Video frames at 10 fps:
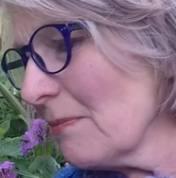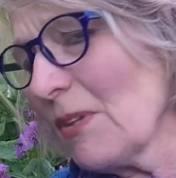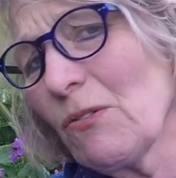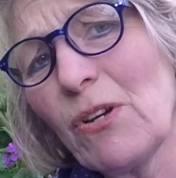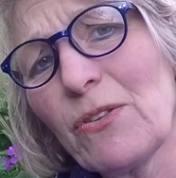
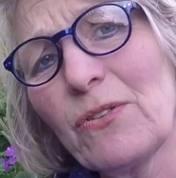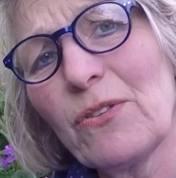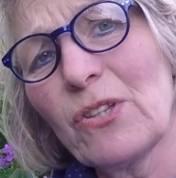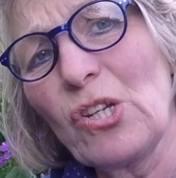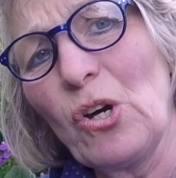rather
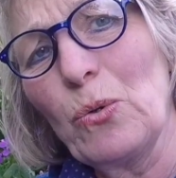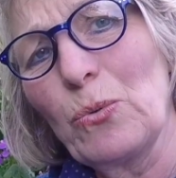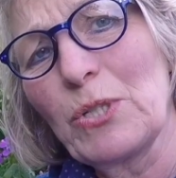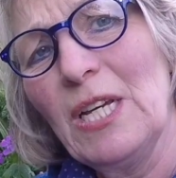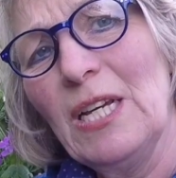than the
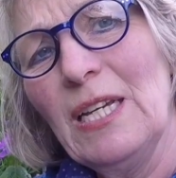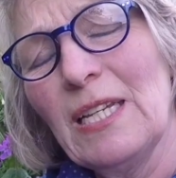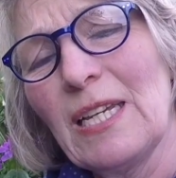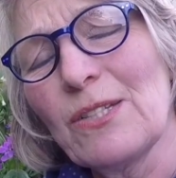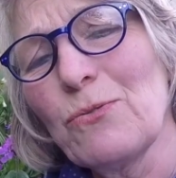cold.
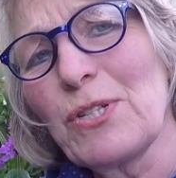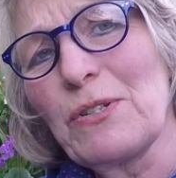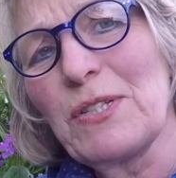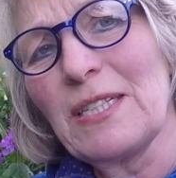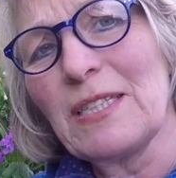Yeah, it's also
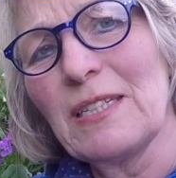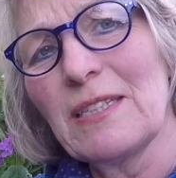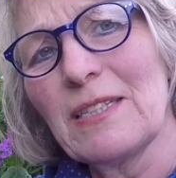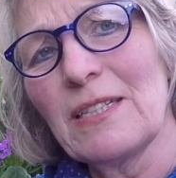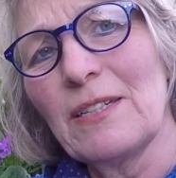said
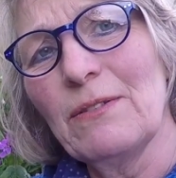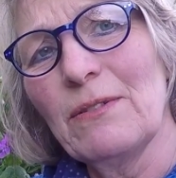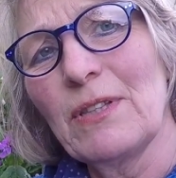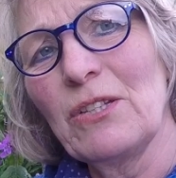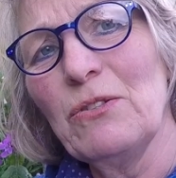that
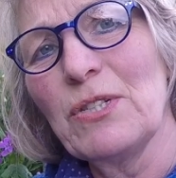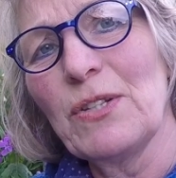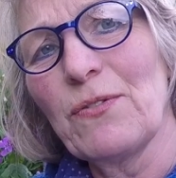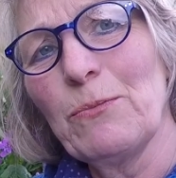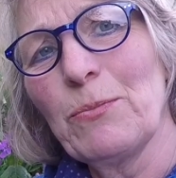they used it
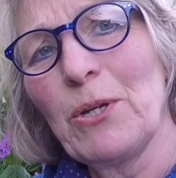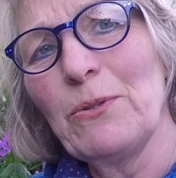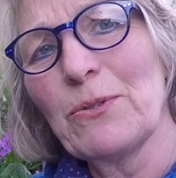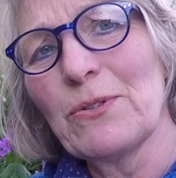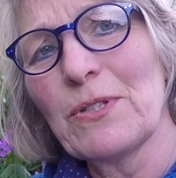for
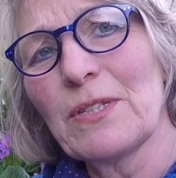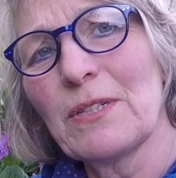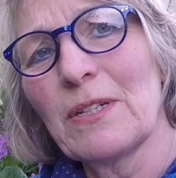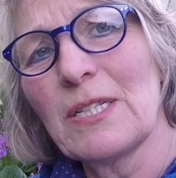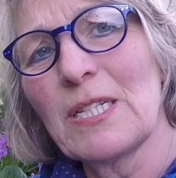impotence, and
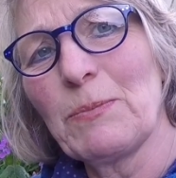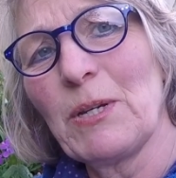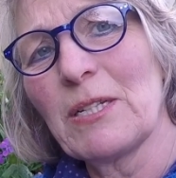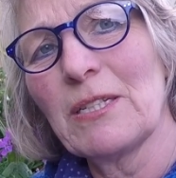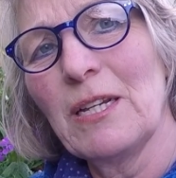I
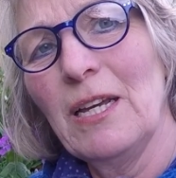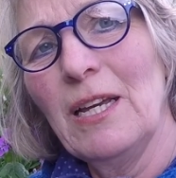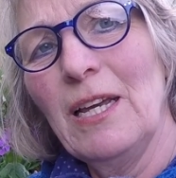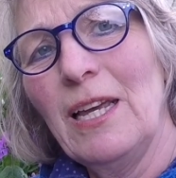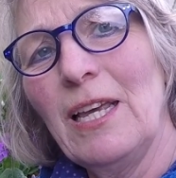suspect
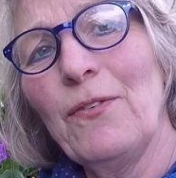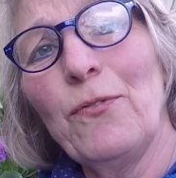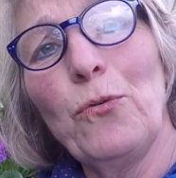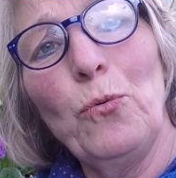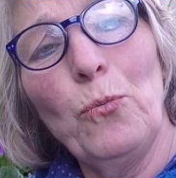if
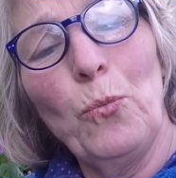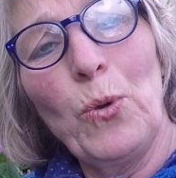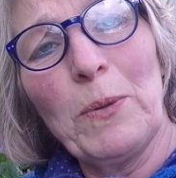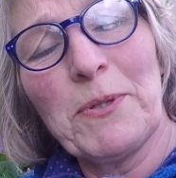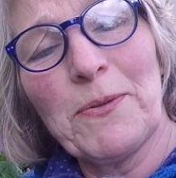you
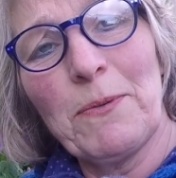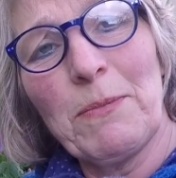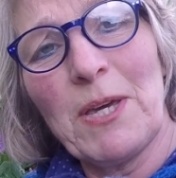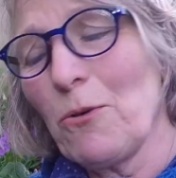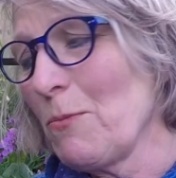whipped the
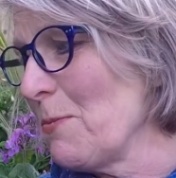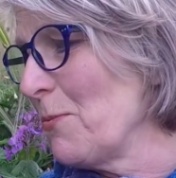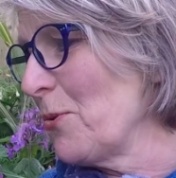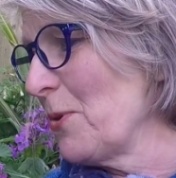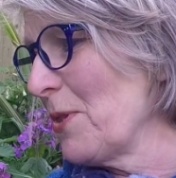male
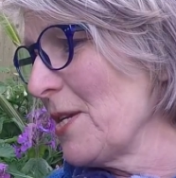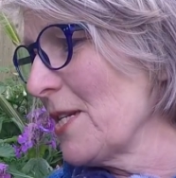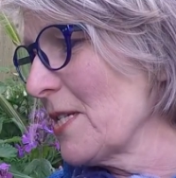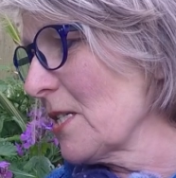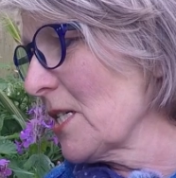member with
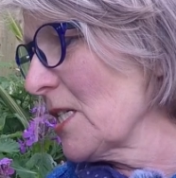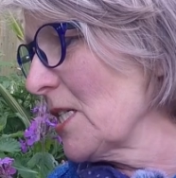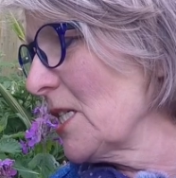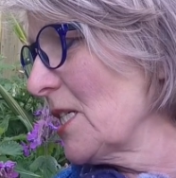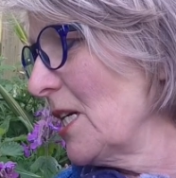it,
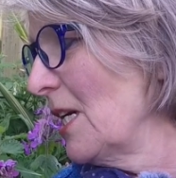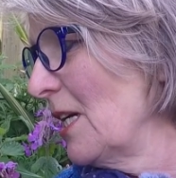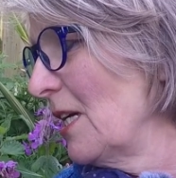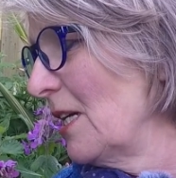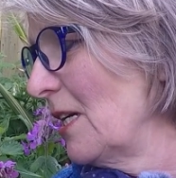
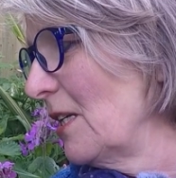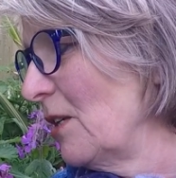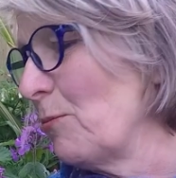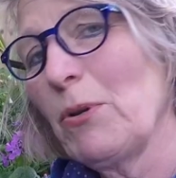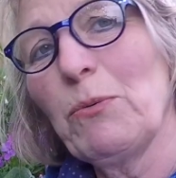you
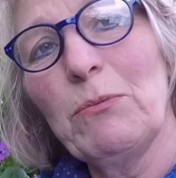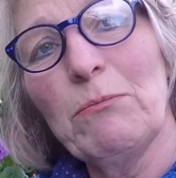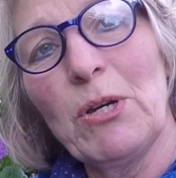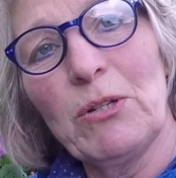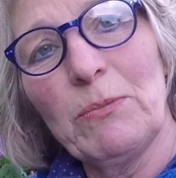probably wouldn't
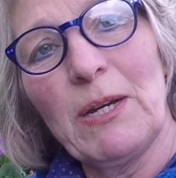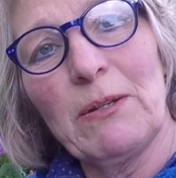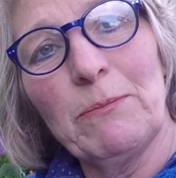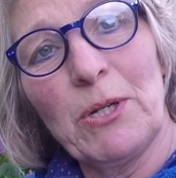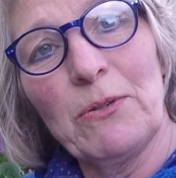moan about
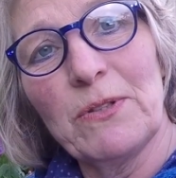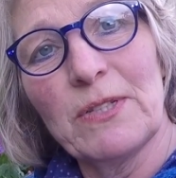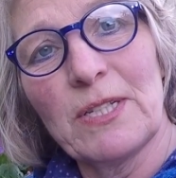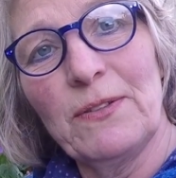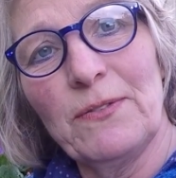impotence
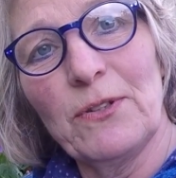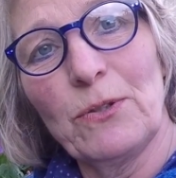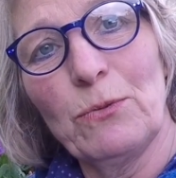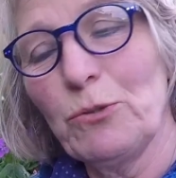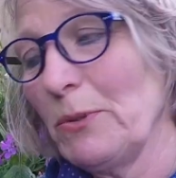any further,
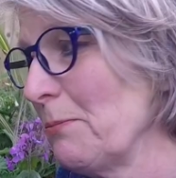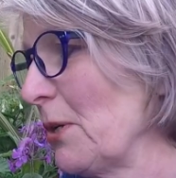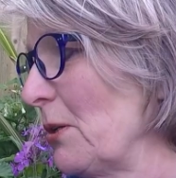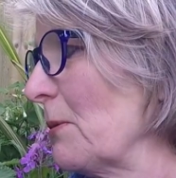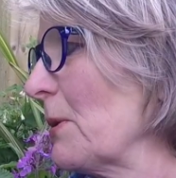would you? Be
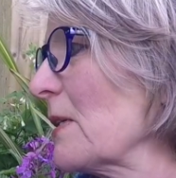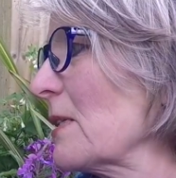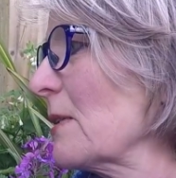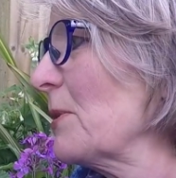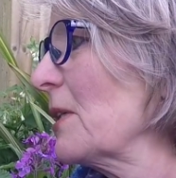moaning about
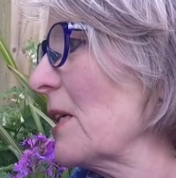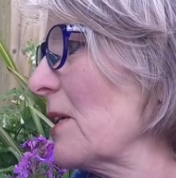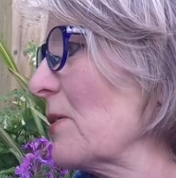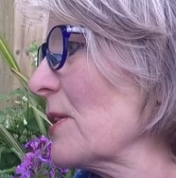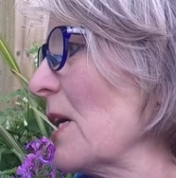something
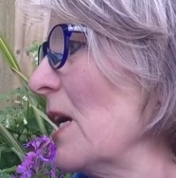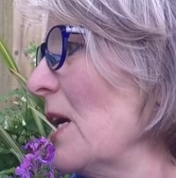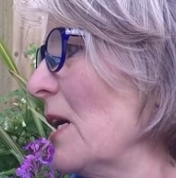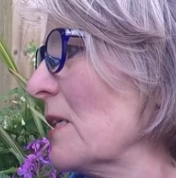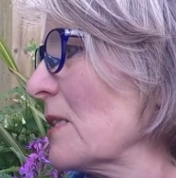else.
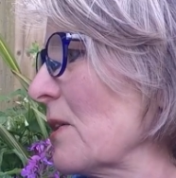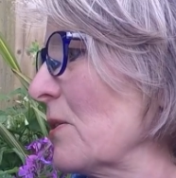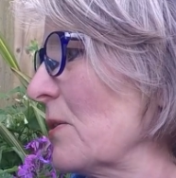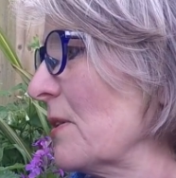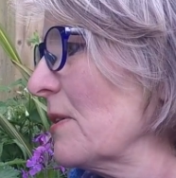
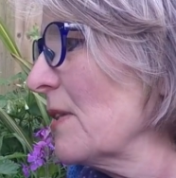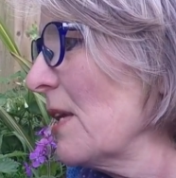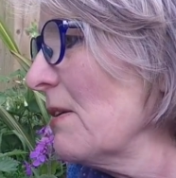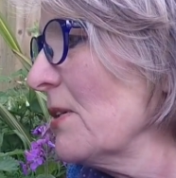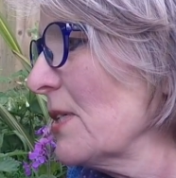So
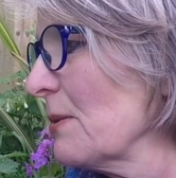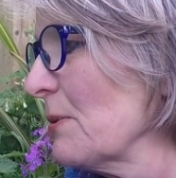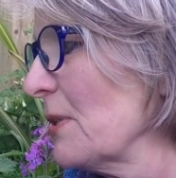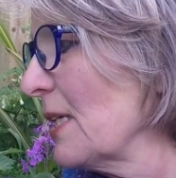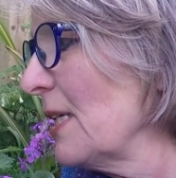there are some of
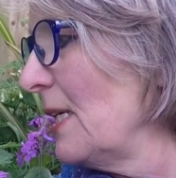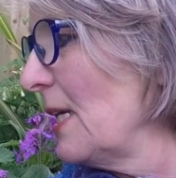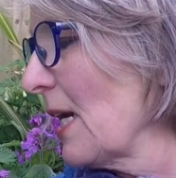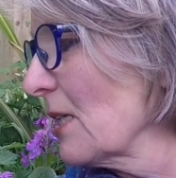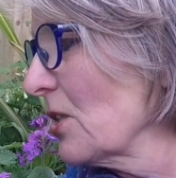the key
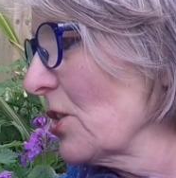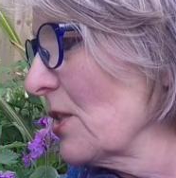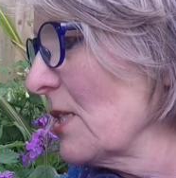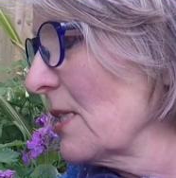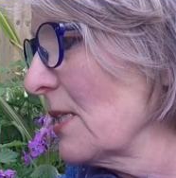
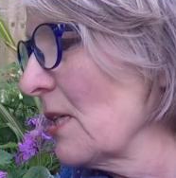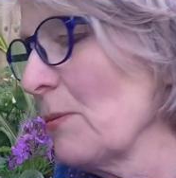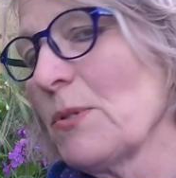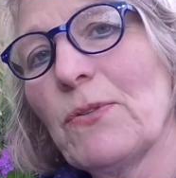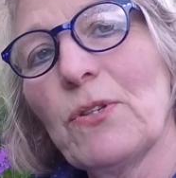actions in
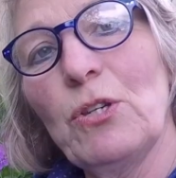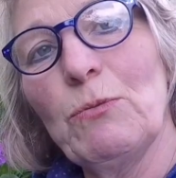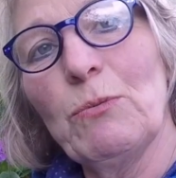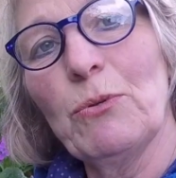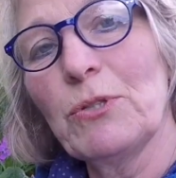terms of the
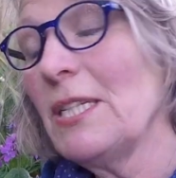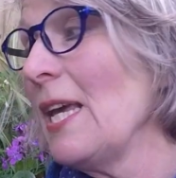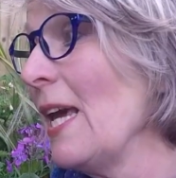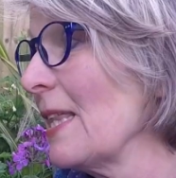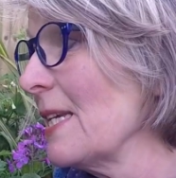human body.
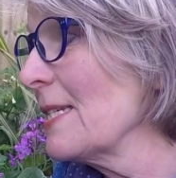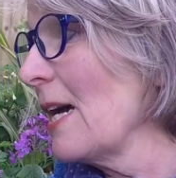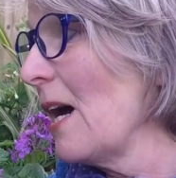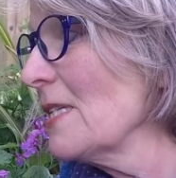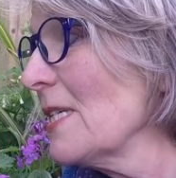There's
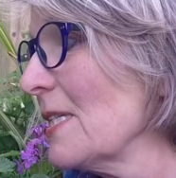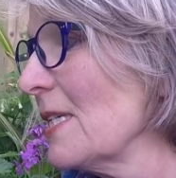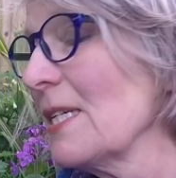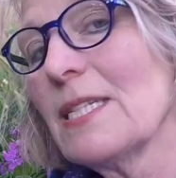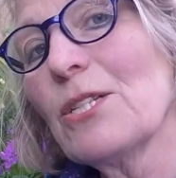other
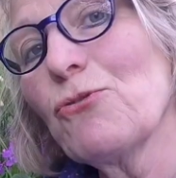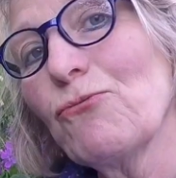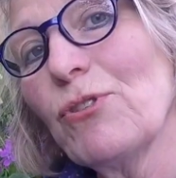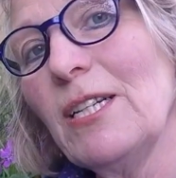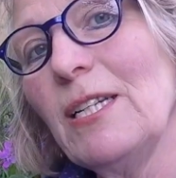things it's
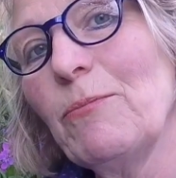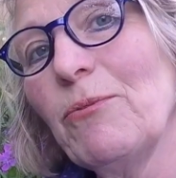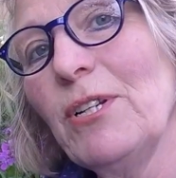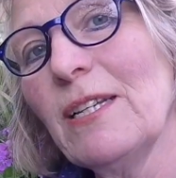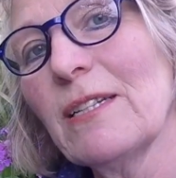really
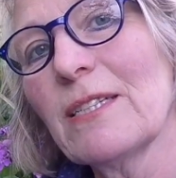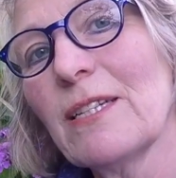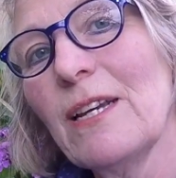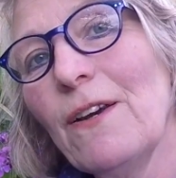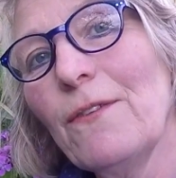brilliant
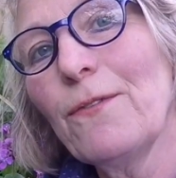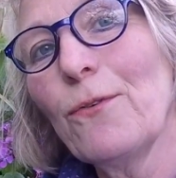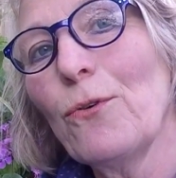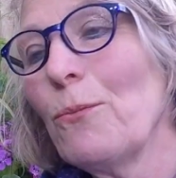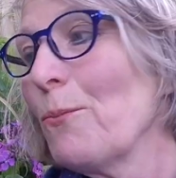
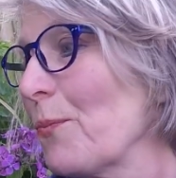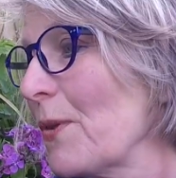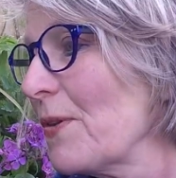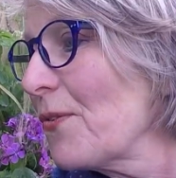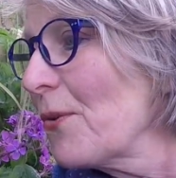for,
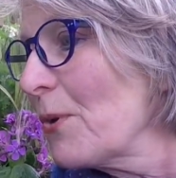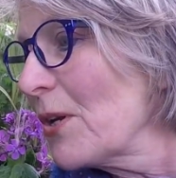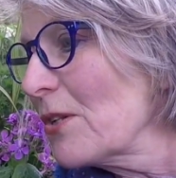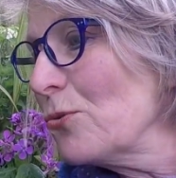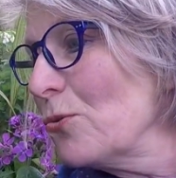so we're
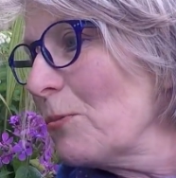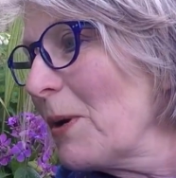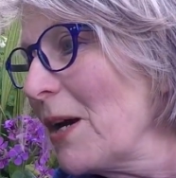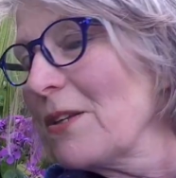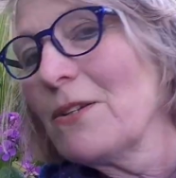going to talk
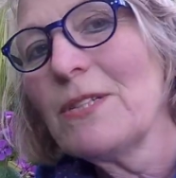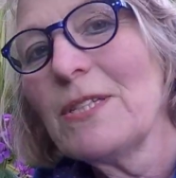about those